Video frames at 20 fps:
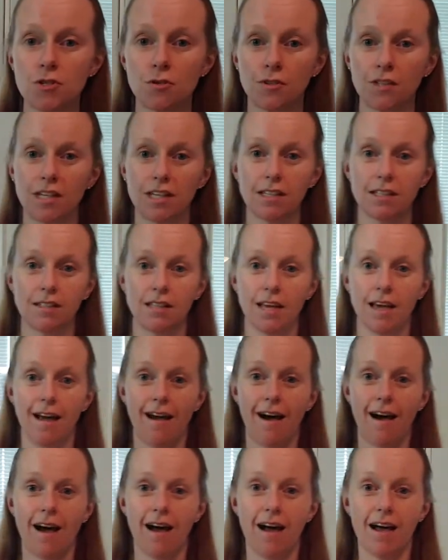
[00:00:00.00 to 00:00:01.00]
you'll need
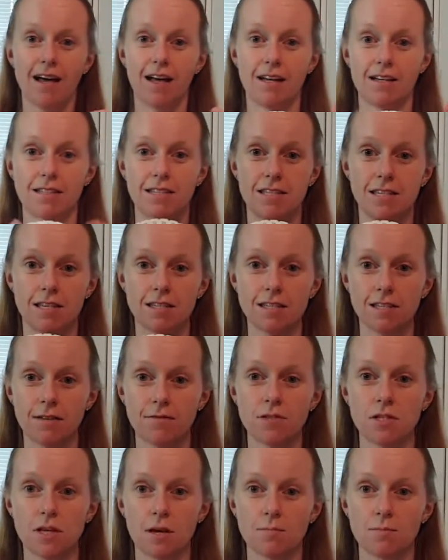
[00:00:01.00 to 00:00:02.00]
a disc of
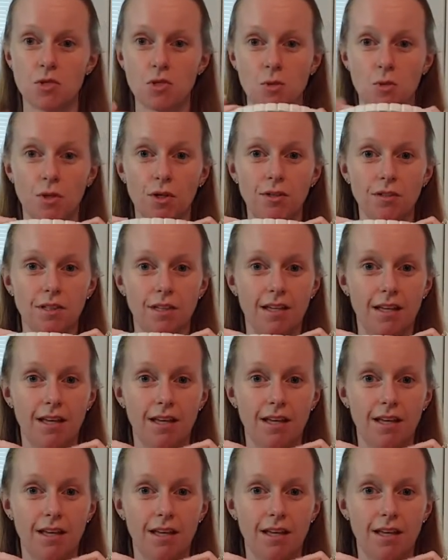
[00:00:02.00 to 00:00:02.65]
some sort.